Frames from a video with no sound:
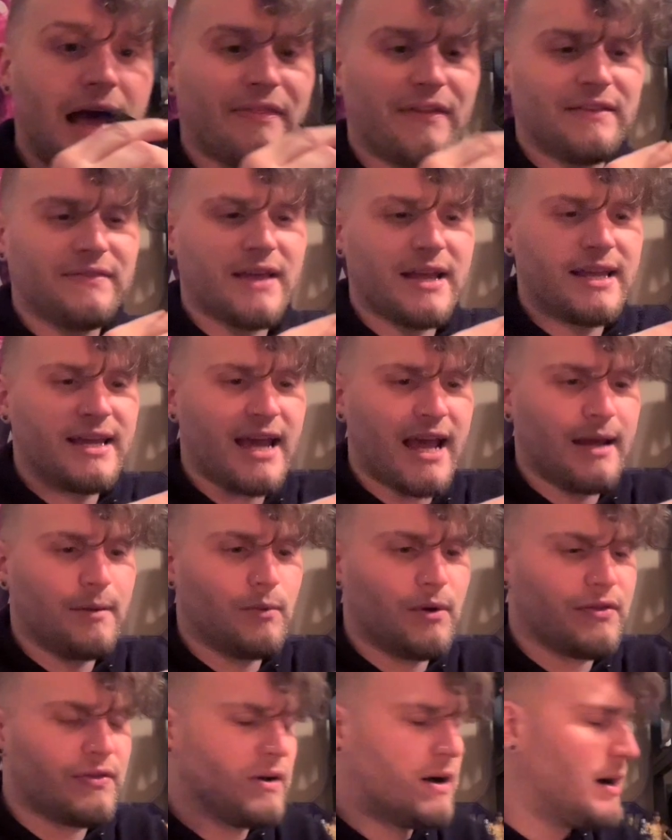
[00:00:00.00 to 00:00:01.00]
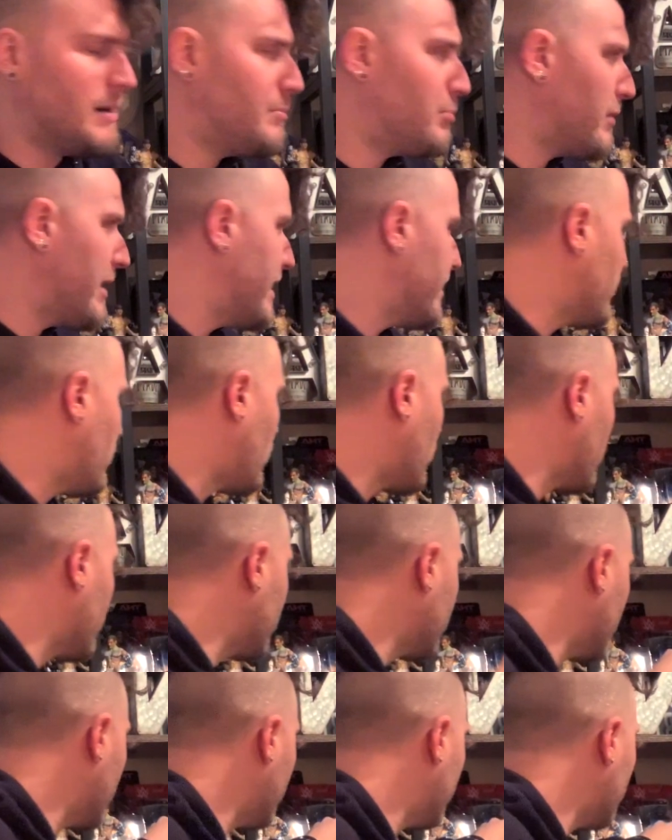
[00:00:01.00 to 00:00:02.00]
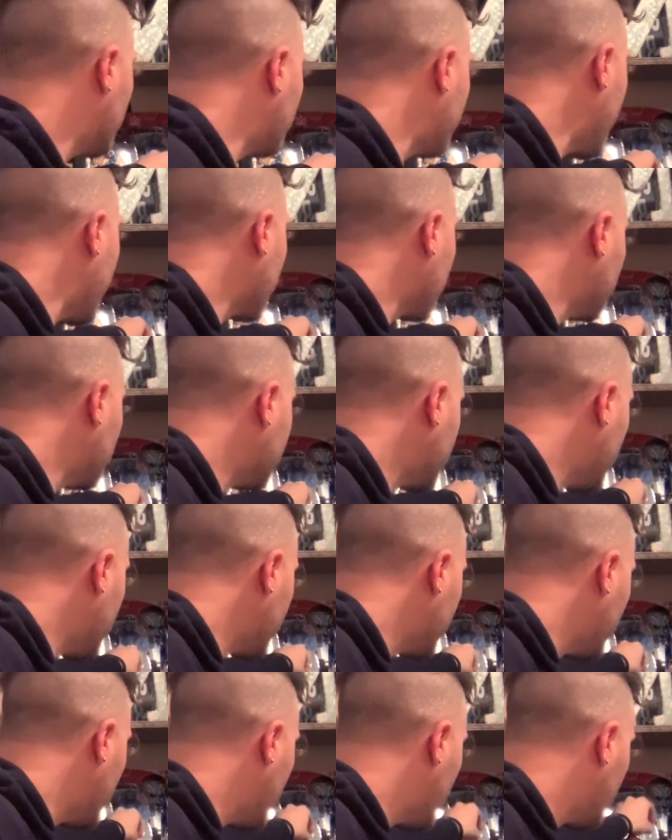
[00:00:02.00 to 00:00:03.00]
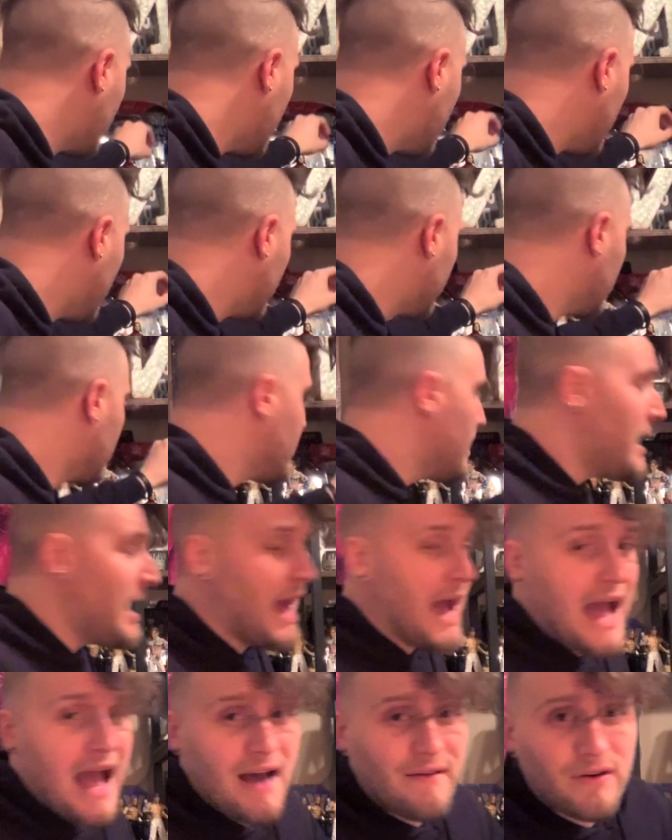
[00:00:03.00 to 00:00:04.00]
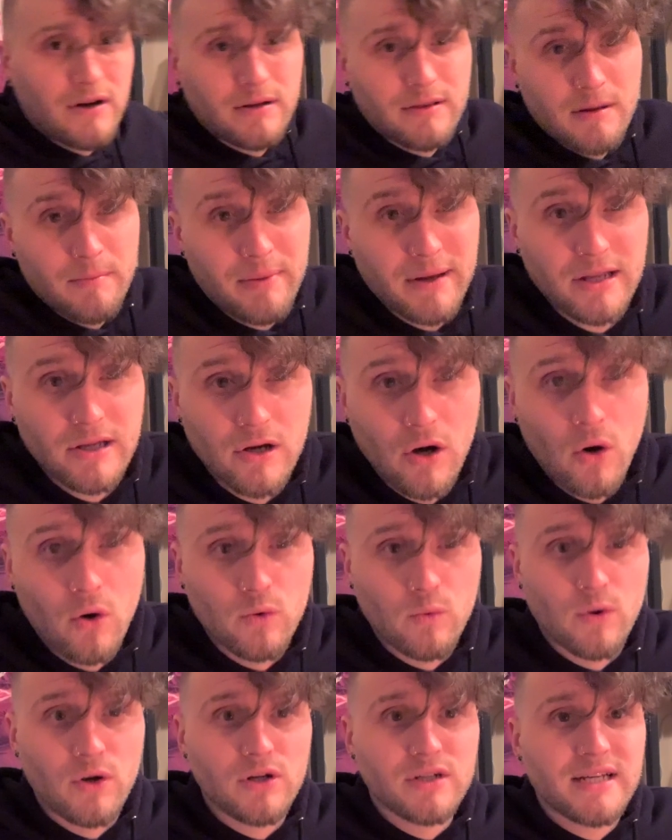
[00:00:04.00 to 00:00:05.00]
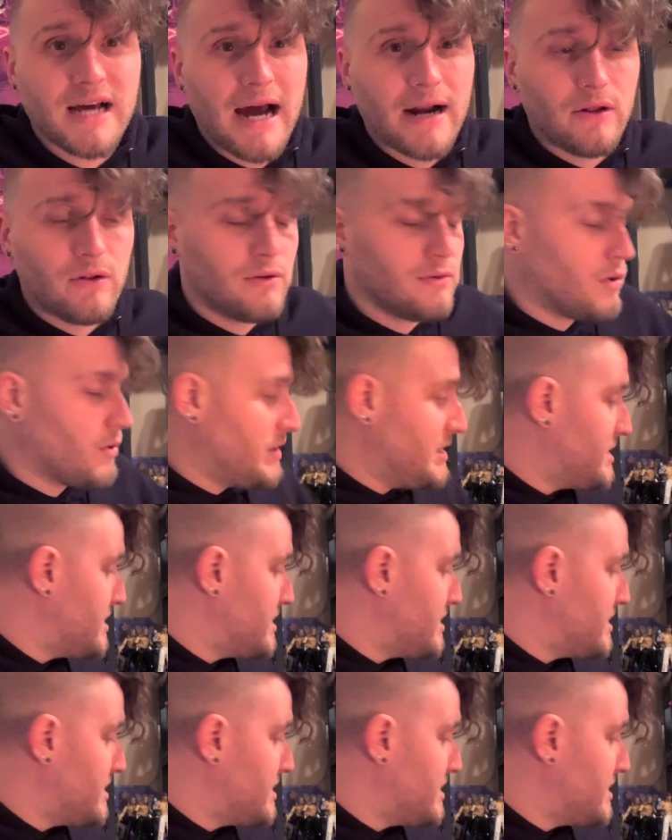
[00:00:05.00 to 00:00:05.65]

I think they came with Bret Hart and them back in the day that I had. I have the big gold world title already